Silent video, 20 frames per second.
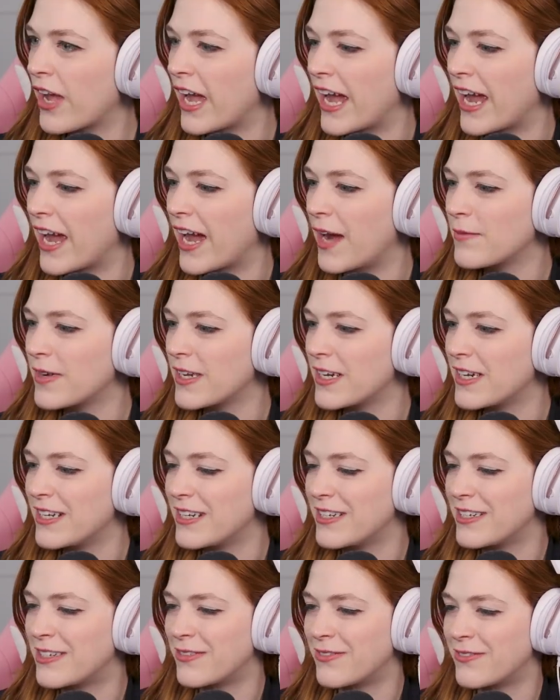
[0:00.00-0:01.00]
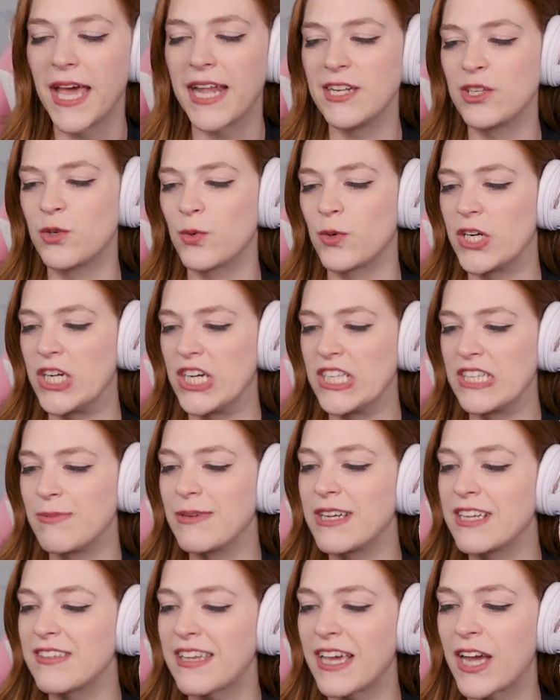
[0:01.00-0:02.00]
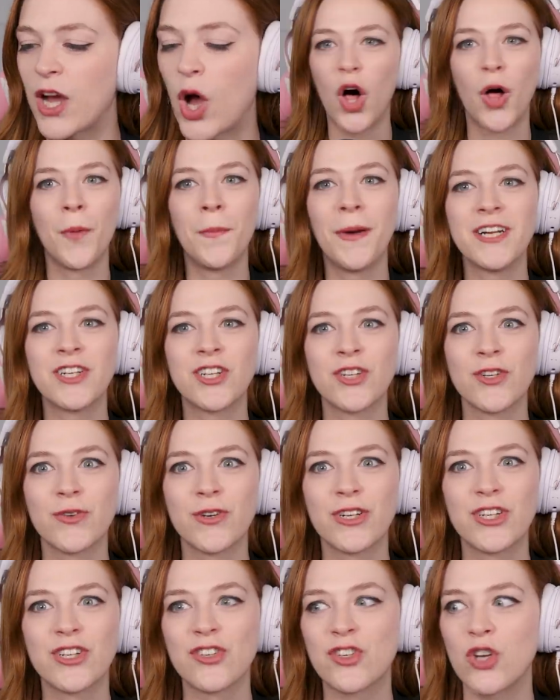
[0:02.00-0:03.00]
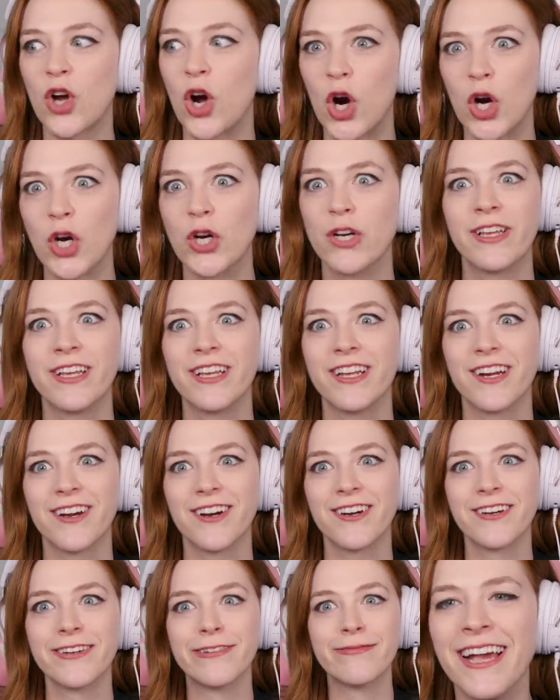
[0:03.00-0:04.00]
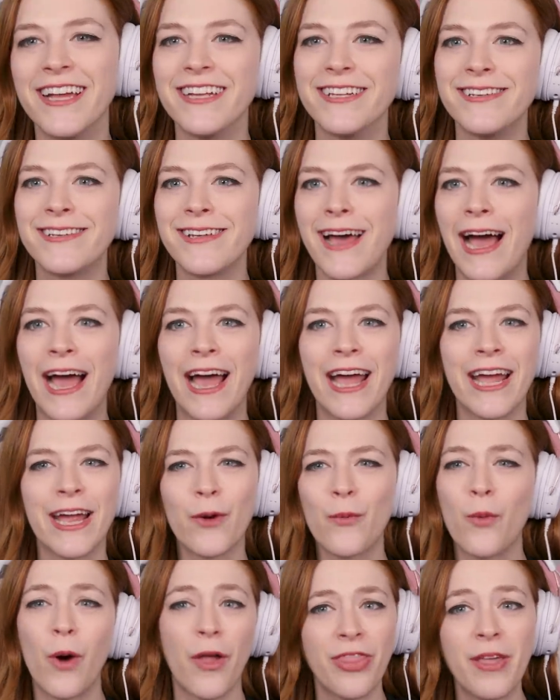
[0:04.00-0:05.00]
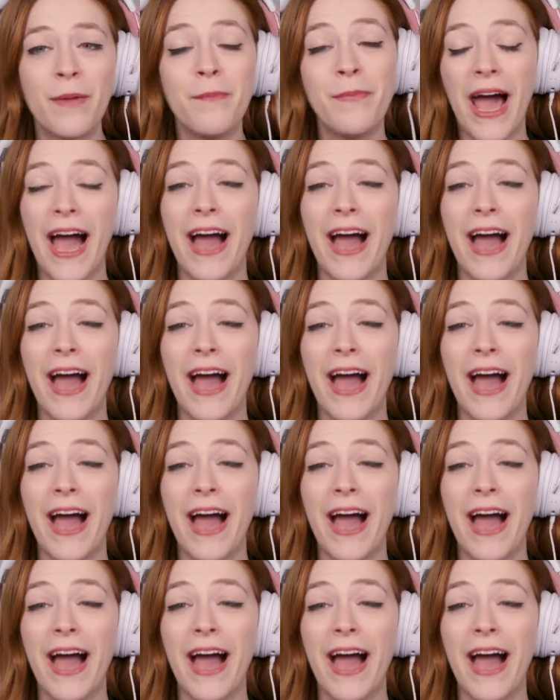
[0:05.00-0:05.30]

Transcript: Okay, I'm gonna need to manage worlds because like all my children just aren't here and I want them